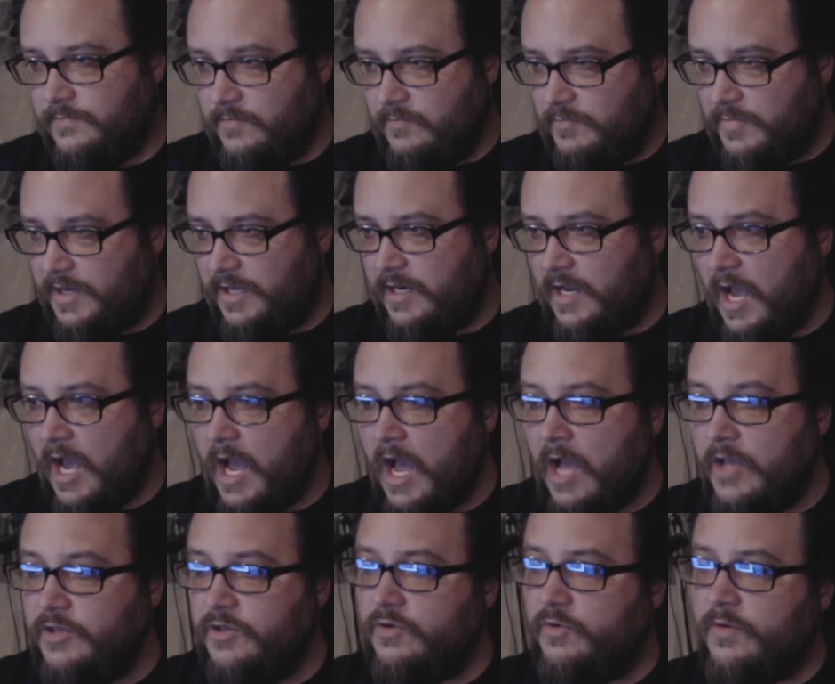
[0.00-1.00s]
But
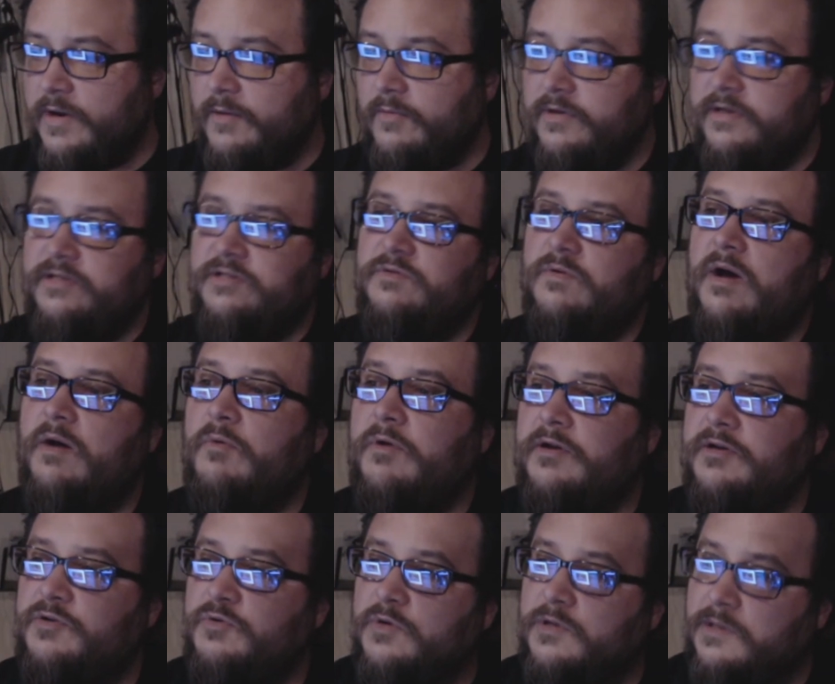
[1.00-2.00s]
you know what I want to do? I want
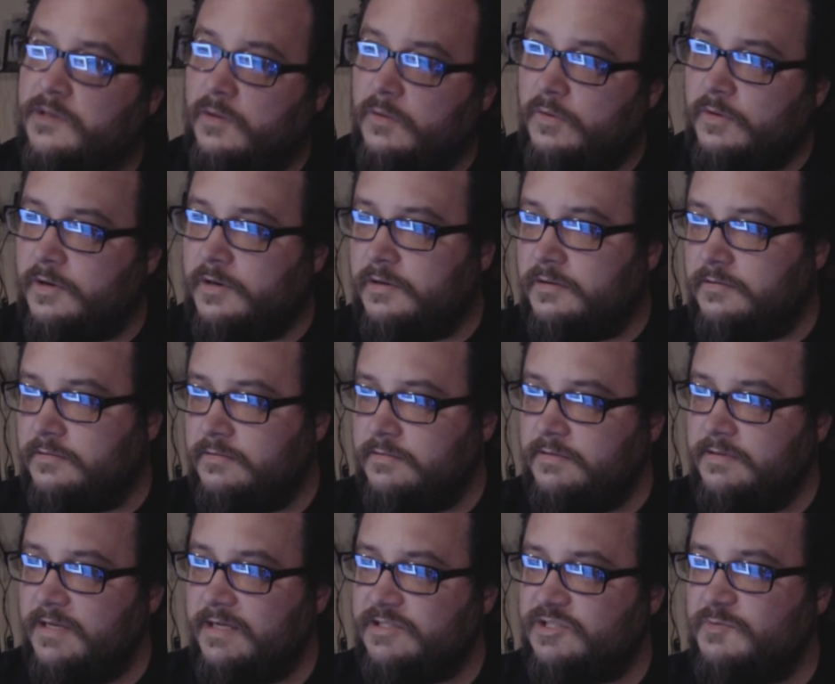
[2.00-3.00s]
to do a lore,
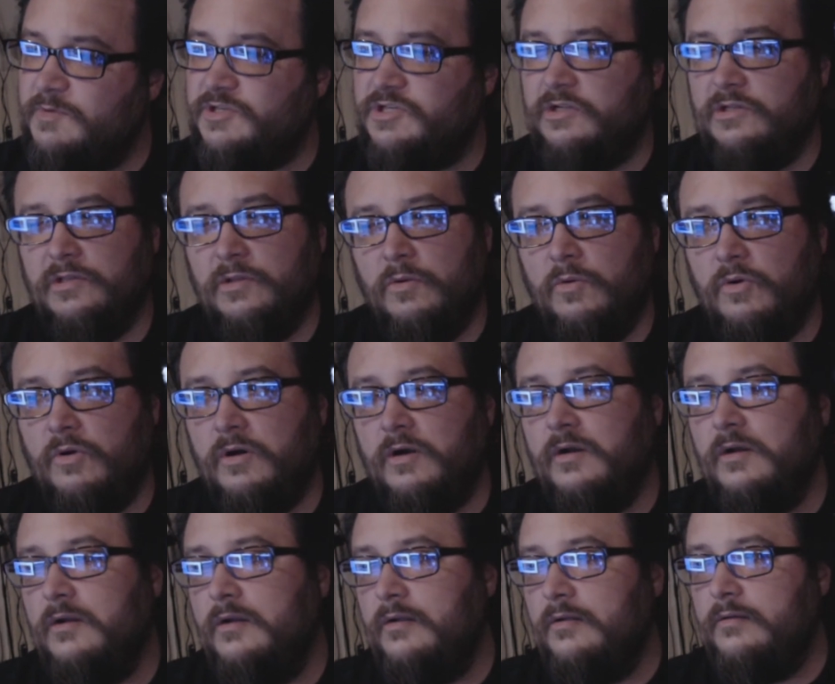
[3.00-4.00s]
not so much a lore,
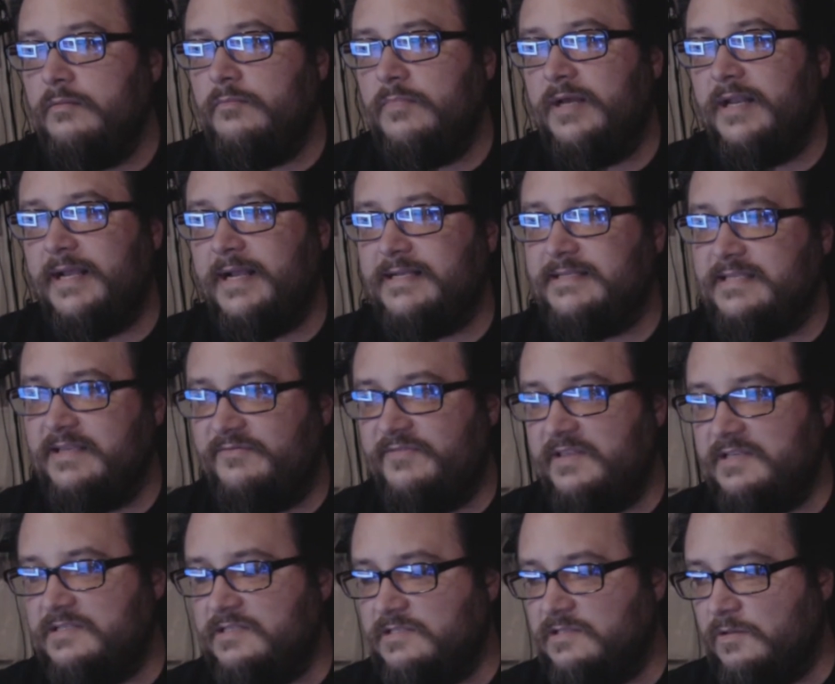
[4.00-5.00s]
but I guess if
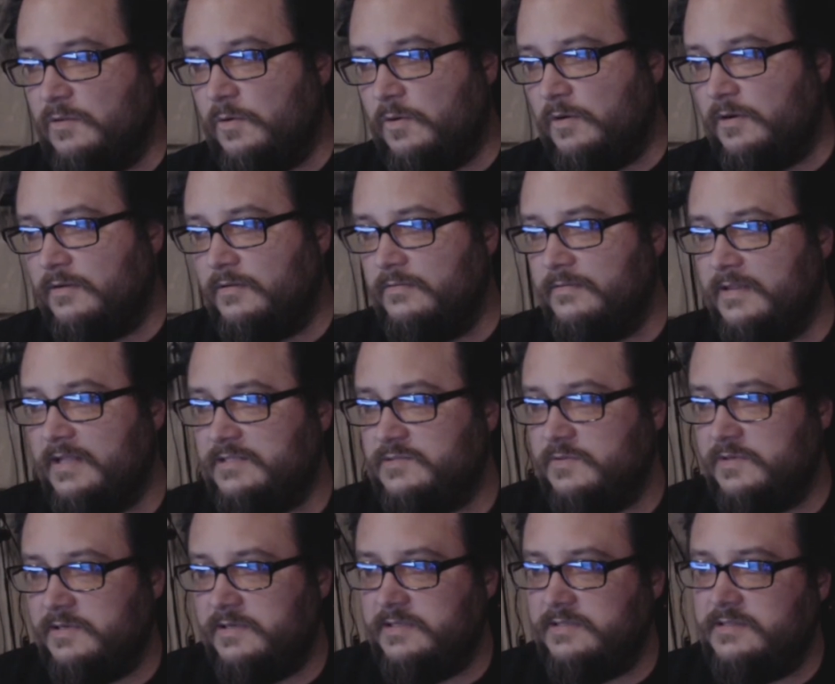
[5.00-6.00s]
this is lore, that's
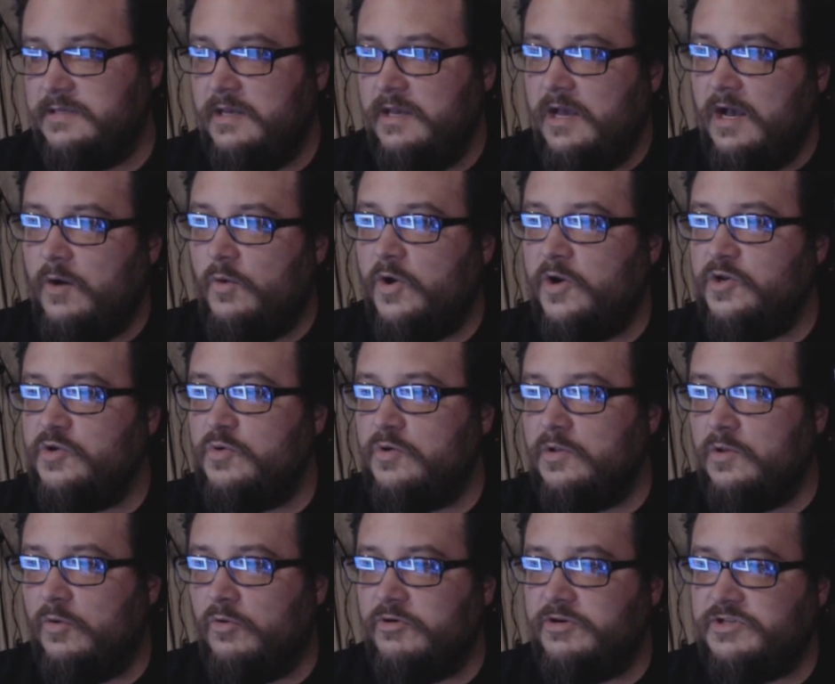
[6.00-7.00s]
what it is. I want to do a
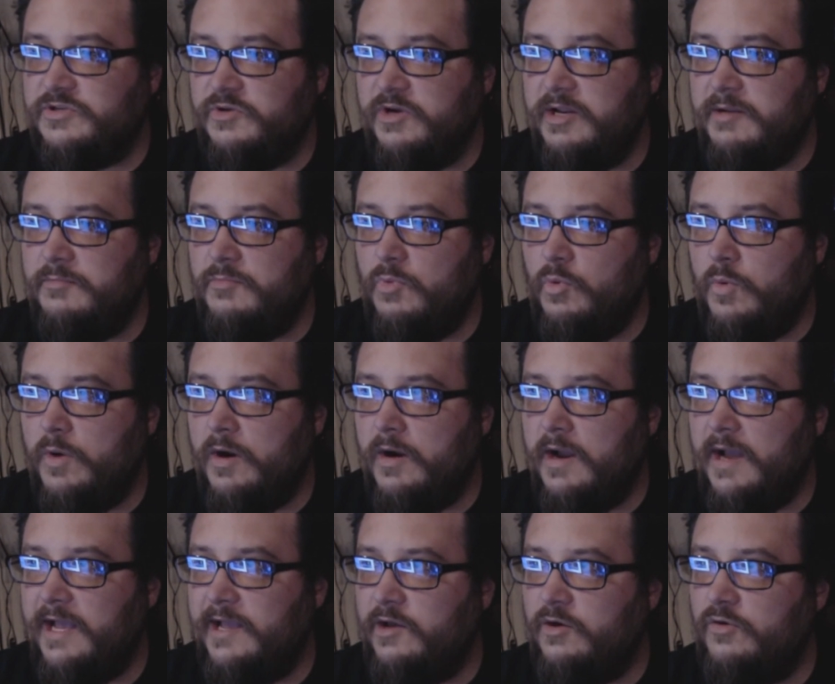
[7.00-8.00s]
lore stream where
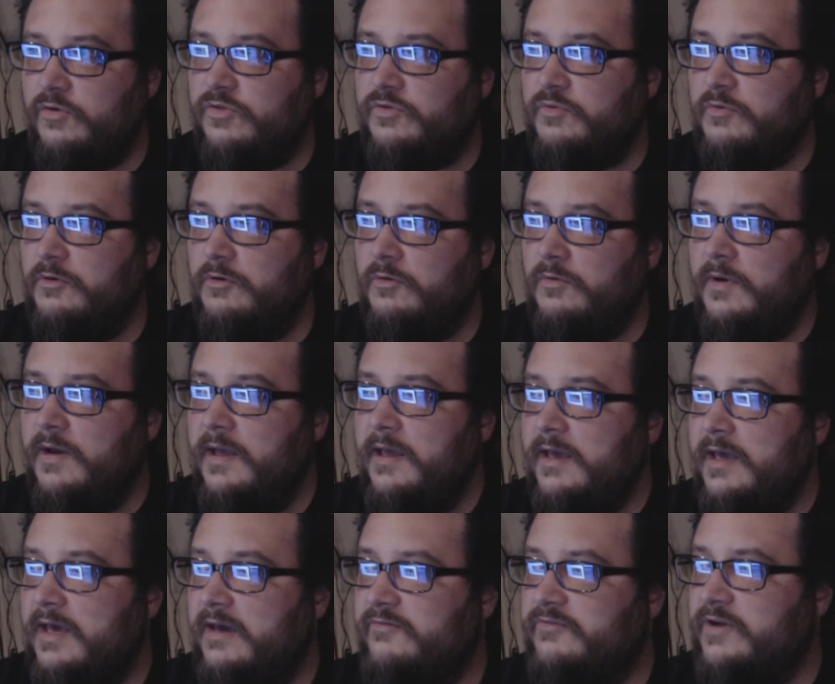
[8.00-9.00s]
I go through
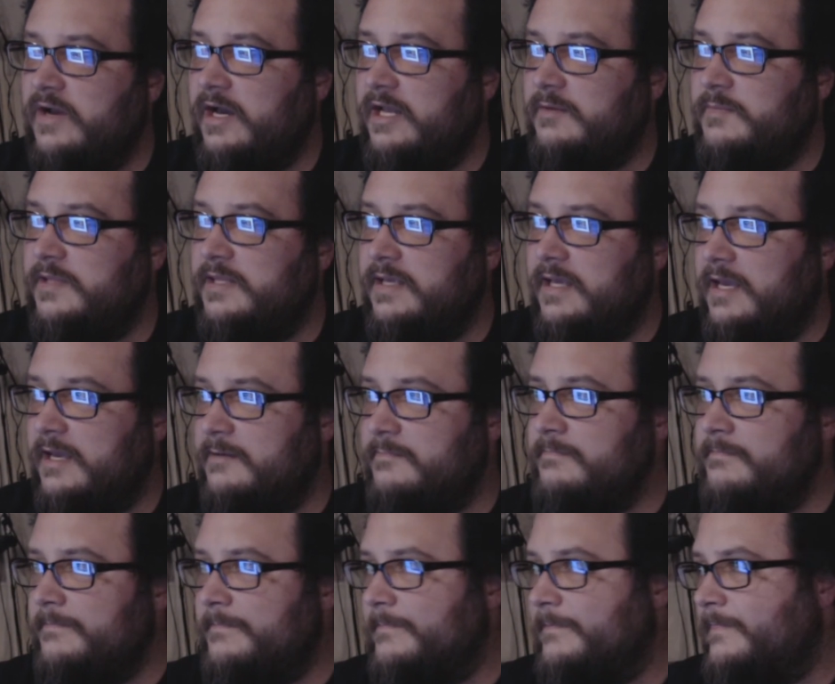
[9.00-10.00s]
every item in the game,
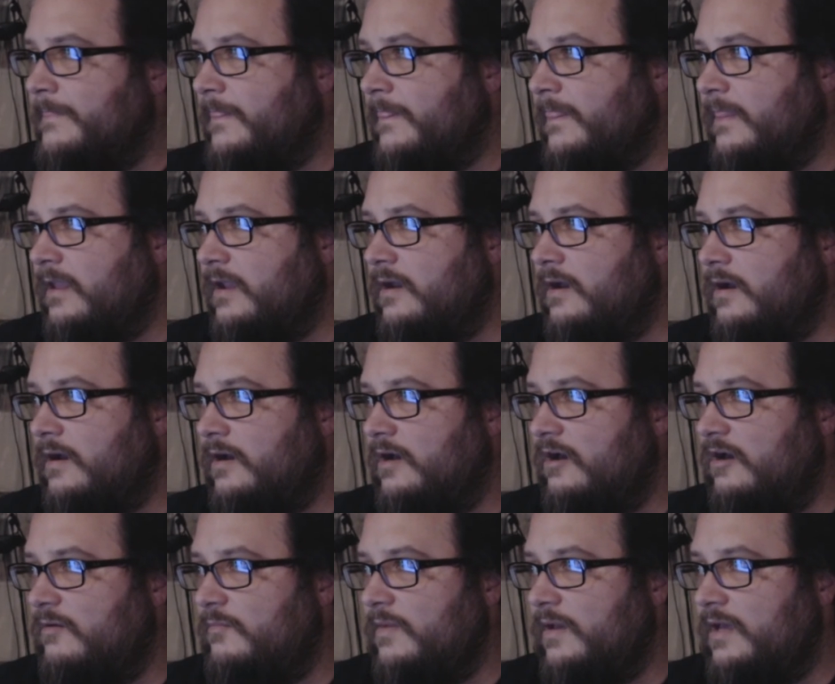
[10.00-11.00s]

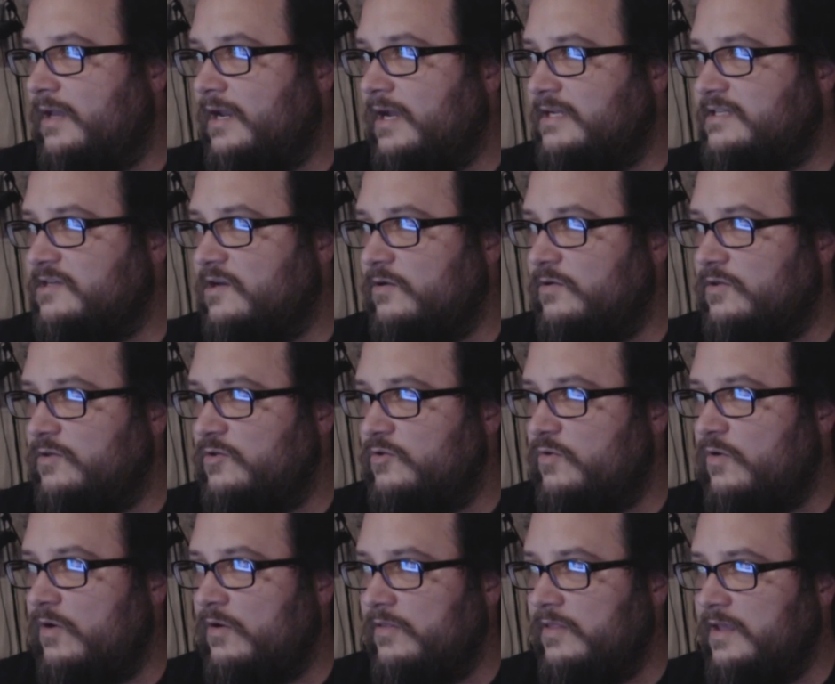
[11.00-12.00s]
and I tell you
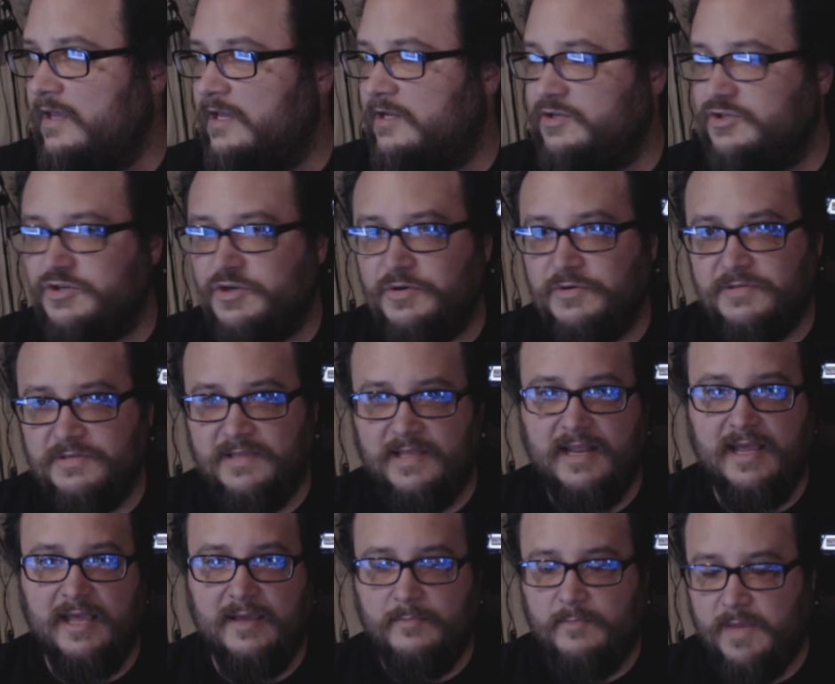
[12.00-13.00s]
all the in-jokes that
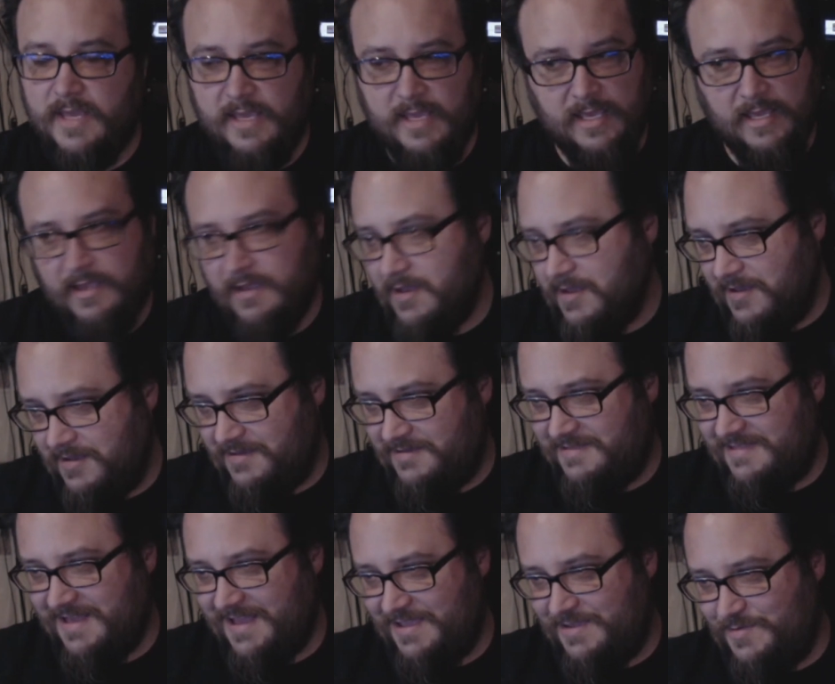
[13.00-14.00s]
I am making
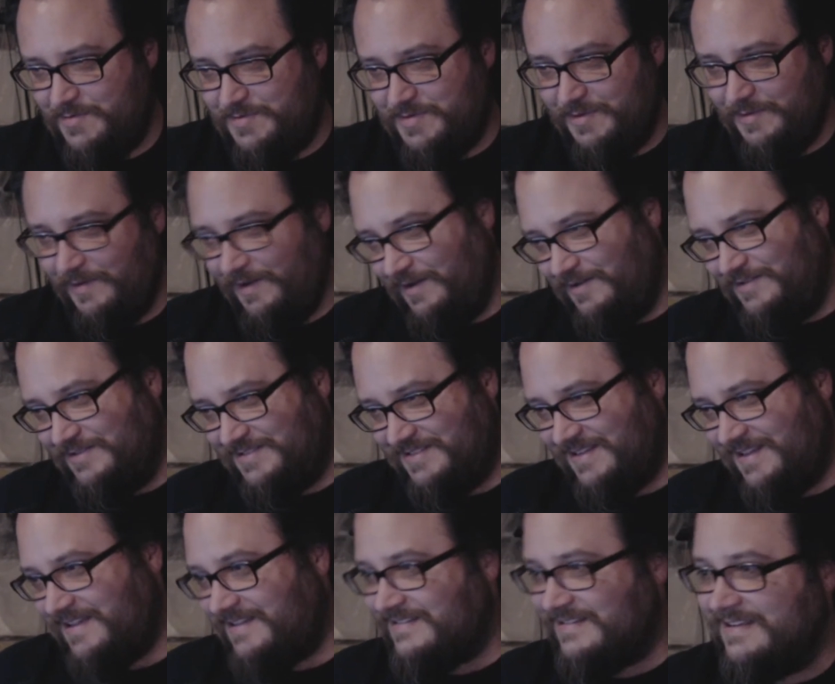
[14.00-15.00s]
that you don't
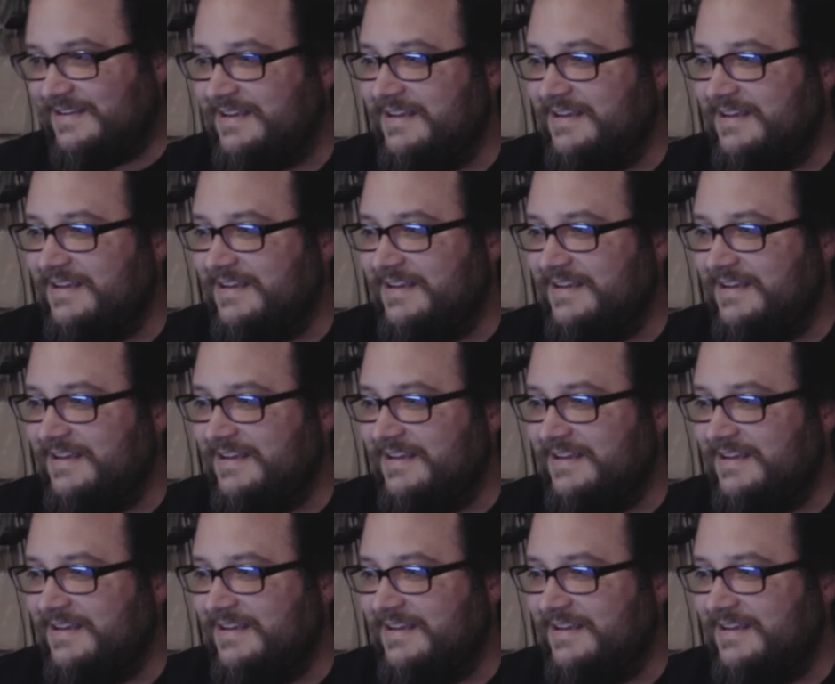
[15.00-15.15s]
understand.